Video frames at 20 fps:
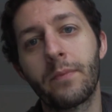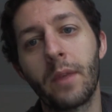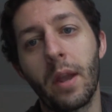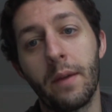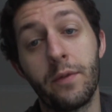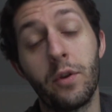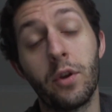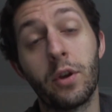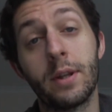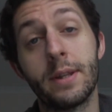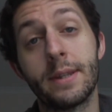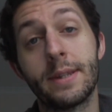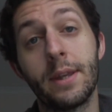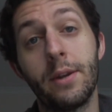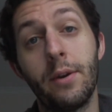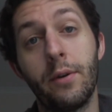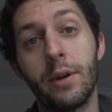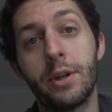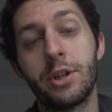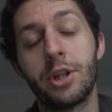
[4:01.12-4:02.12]
if you
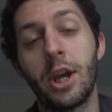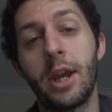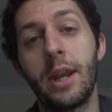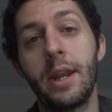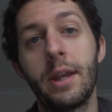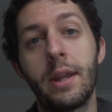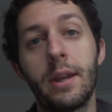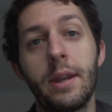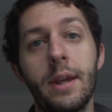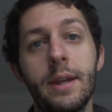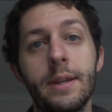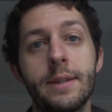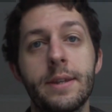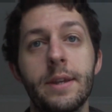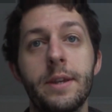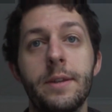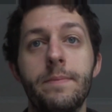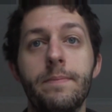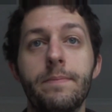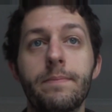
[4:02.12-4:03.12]
consider it cheating, and he
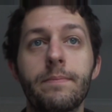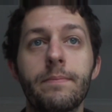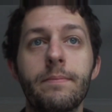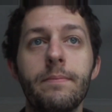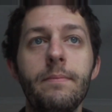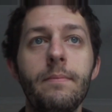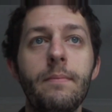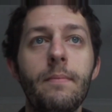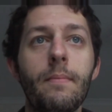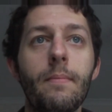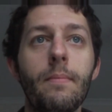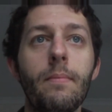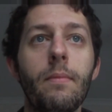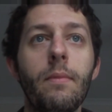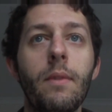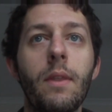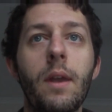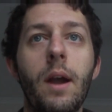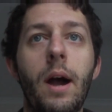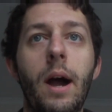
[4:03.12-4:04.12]
said
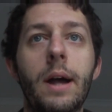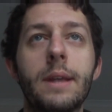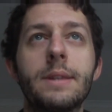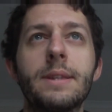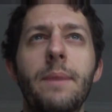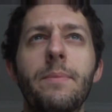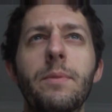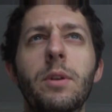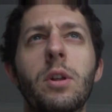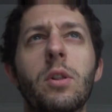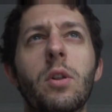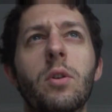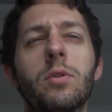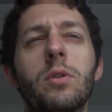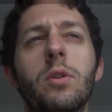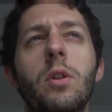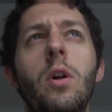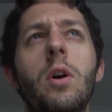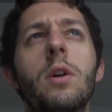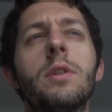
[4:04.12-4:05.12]
uh, something along
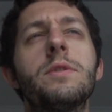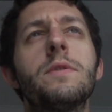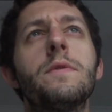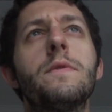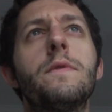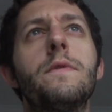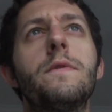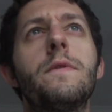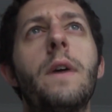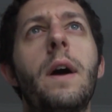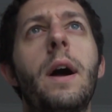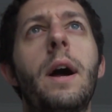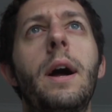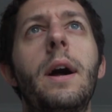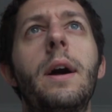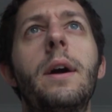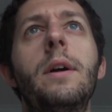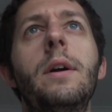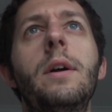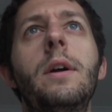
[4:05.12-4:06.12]
the lines of
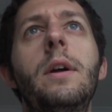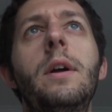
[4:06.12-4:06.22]
uh,